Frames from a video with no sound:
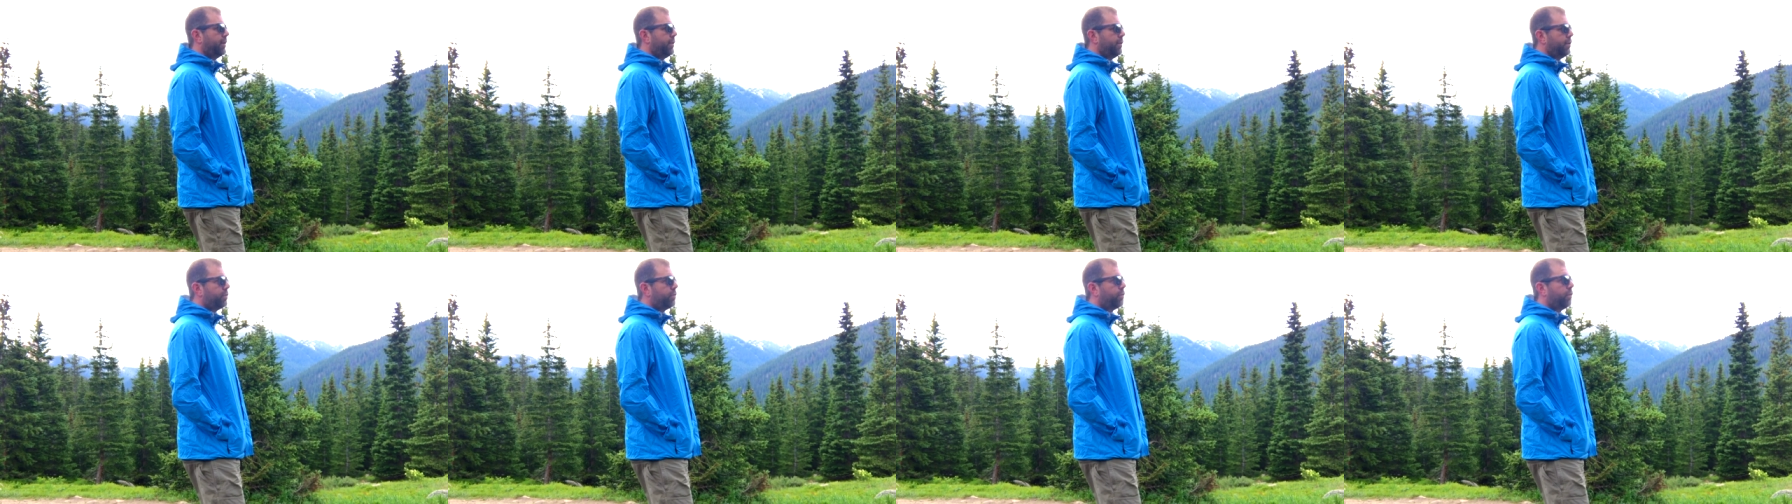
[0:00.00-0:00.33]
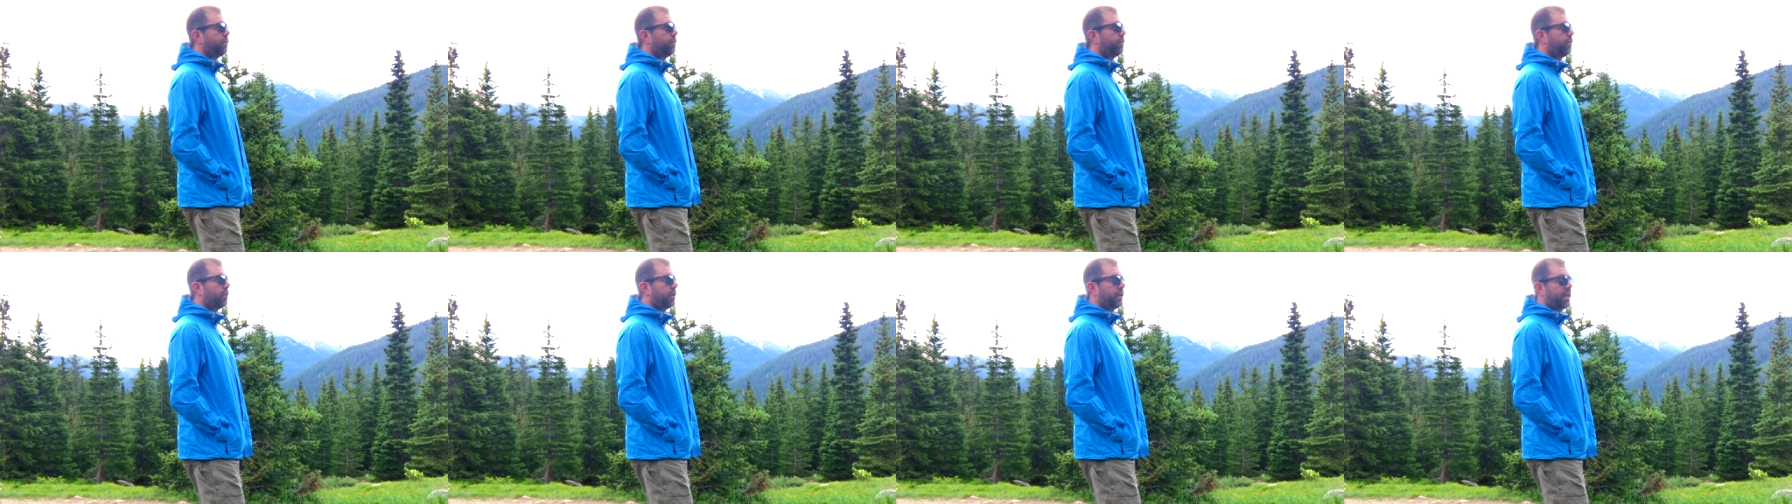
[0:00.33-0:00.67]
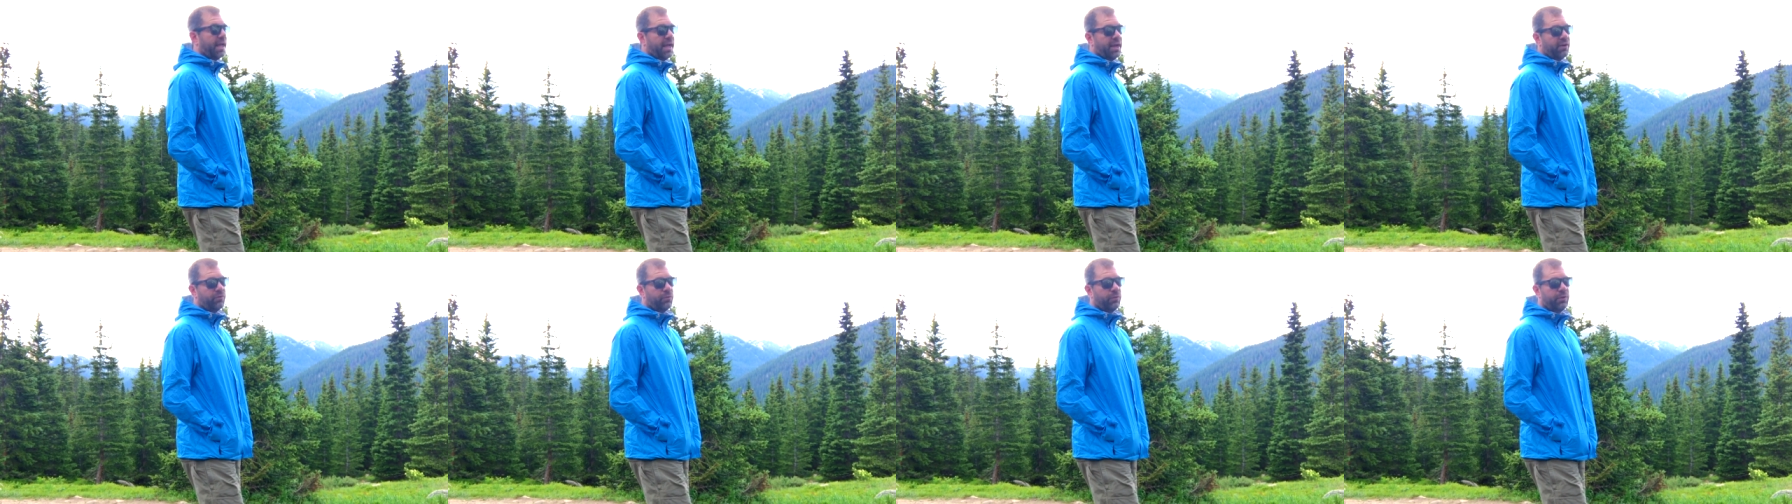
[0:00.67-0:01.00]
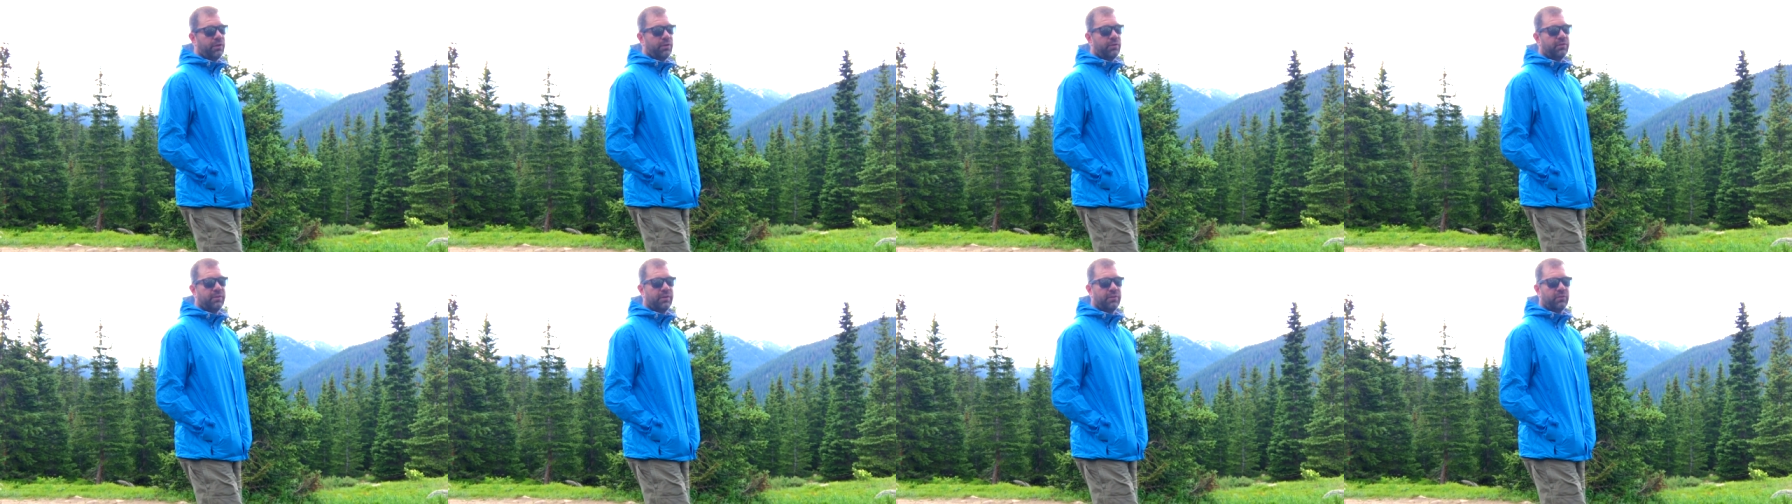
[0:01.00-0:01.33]
useful for casual
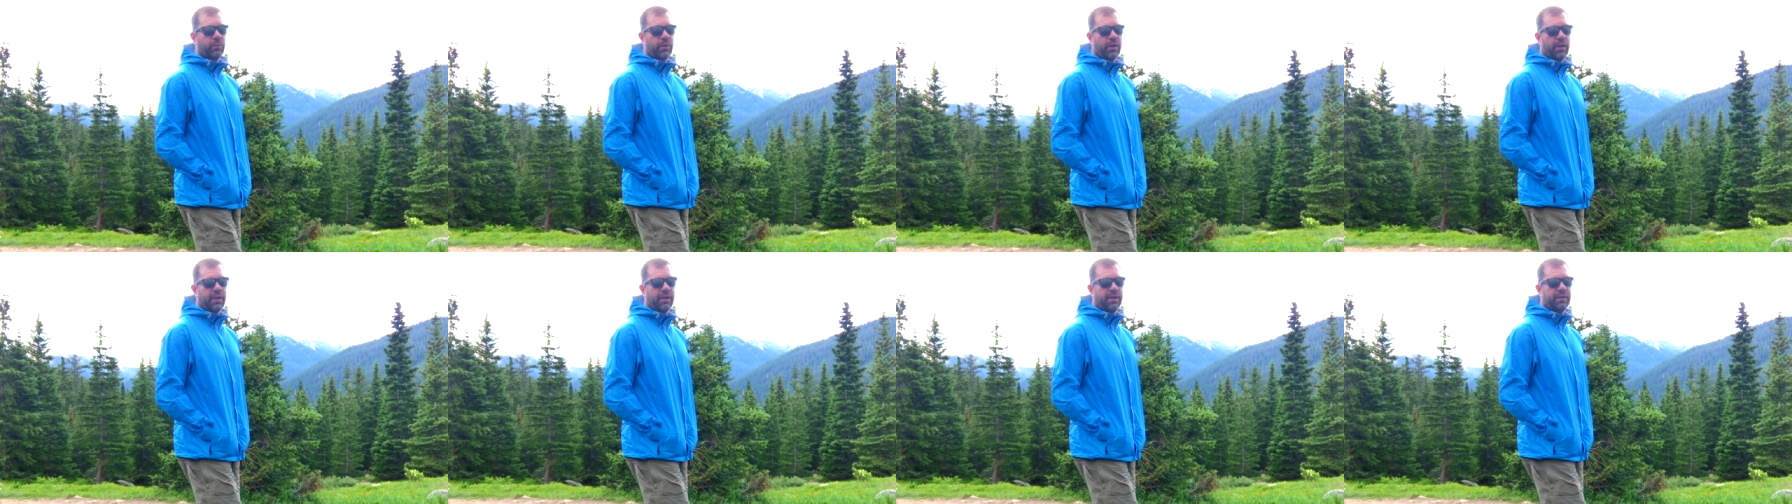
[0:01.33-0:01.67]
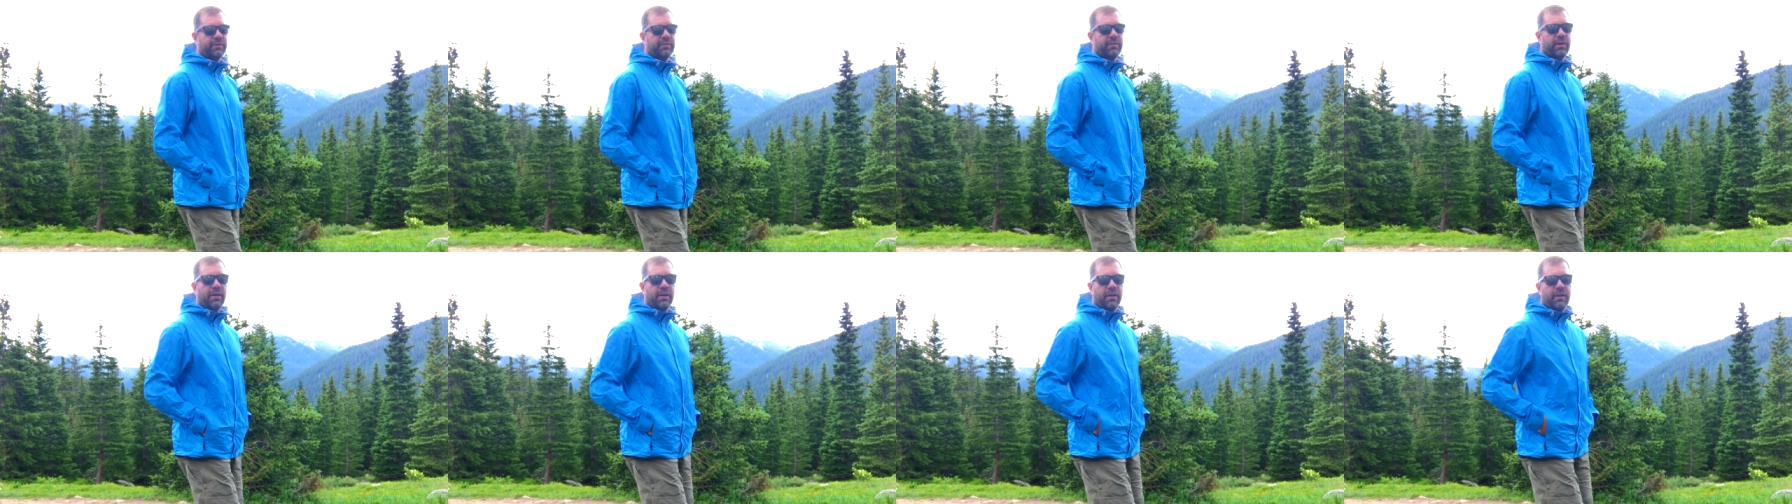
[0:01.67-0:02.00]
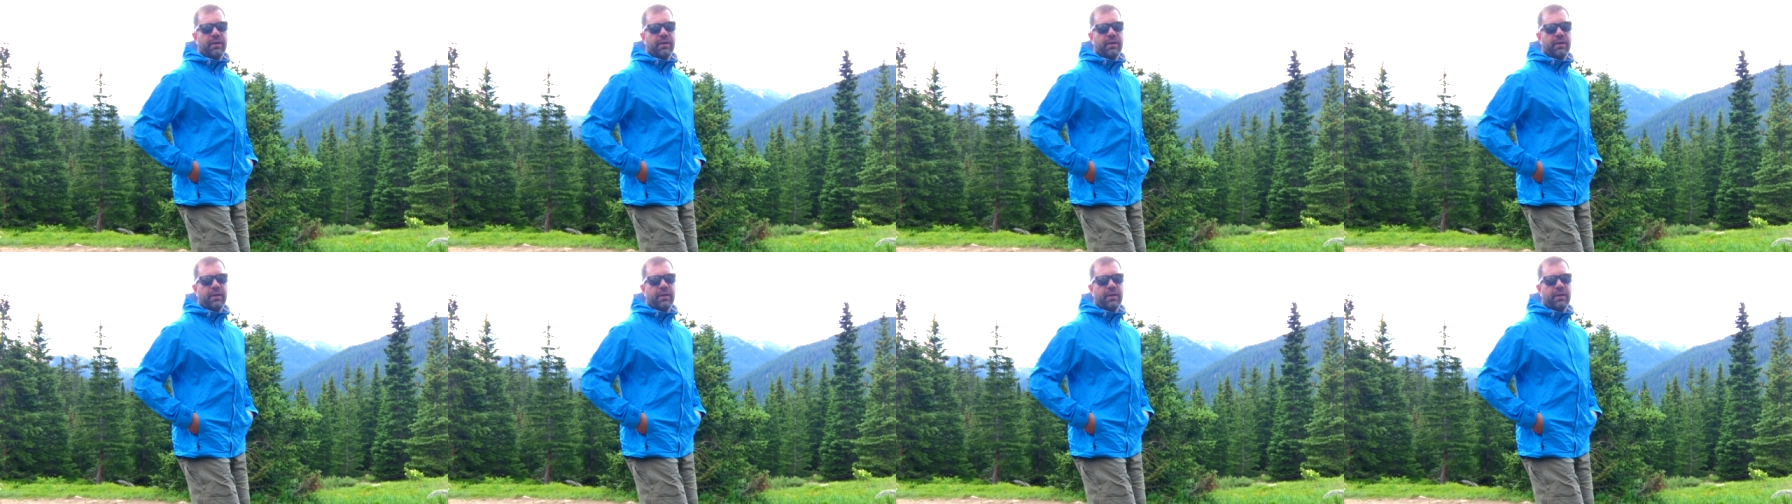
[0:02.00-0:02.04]
use as well as,